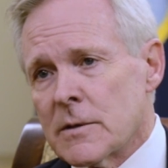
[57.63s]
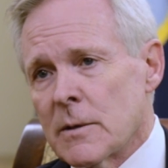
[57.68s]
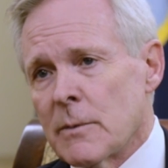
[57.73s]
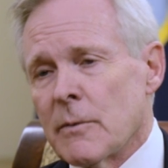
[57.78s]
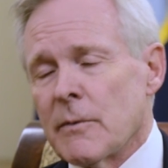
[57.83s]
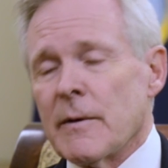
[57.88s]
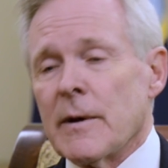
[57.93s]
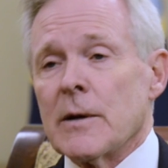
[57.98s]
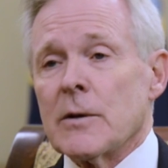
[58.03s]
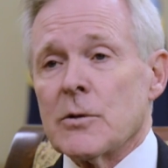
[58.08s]
some
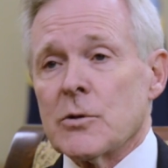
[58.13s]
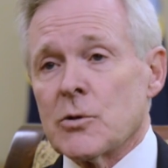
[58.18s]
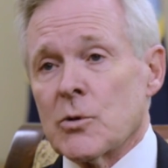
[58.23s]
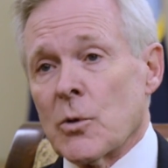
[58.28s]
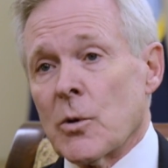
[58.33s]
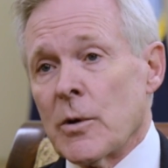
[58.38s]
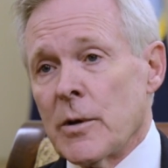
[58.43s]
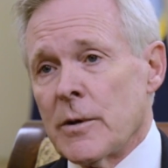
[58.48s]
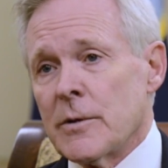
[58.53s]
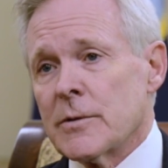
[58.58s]
of our
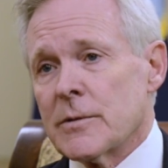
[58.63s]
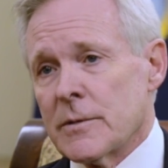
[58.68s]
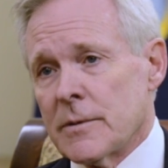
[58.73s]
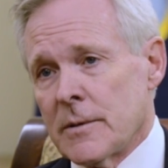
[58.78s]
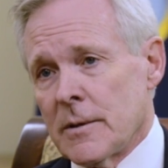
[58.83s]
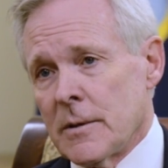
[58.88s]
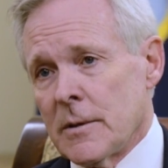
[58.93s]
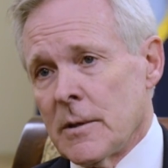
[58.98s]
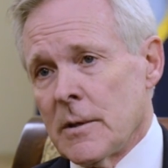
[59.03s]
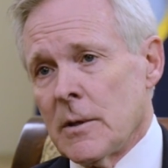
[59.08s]
destroyers
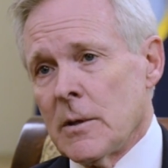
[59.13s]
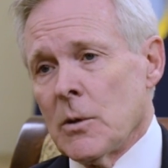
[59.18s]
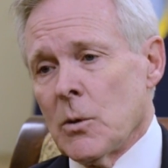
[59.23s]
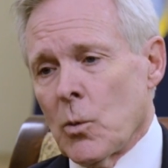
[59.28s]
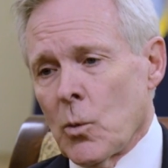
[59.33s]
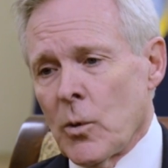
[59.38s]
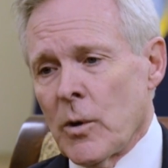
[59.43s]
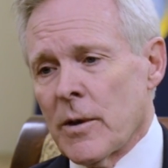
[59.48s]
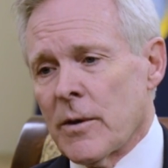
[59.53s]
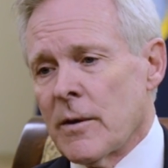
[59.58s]

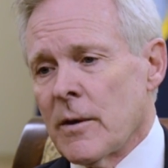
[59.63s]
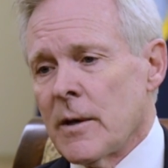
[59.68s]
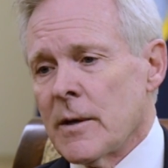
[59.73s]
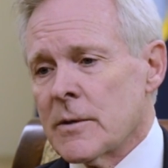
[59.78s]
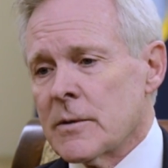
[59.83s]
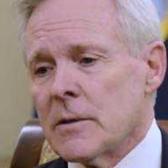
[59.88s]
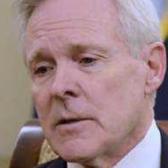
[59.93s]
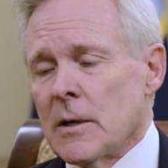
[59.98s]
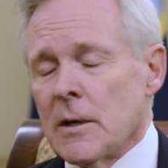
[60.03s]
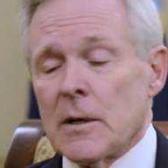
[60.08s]
with
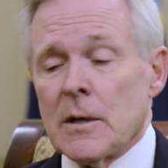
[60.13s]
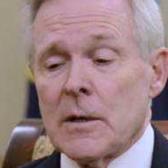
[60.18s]
this.